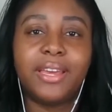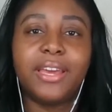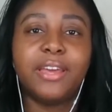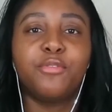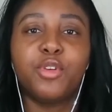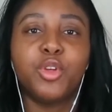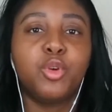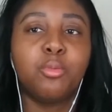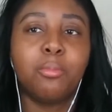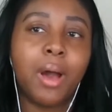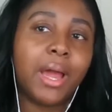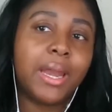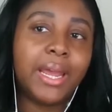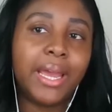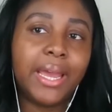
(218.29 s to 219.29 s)
give you
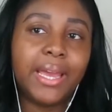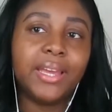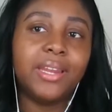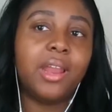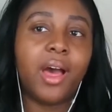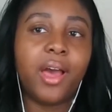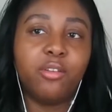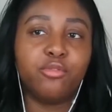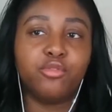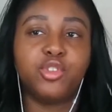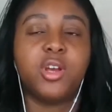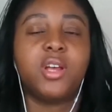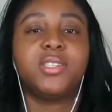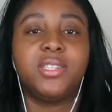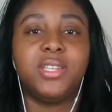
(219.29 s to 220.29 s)
money in light of
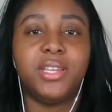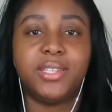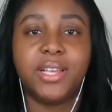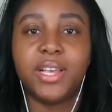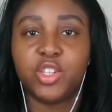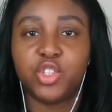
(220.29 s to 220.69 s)
justice,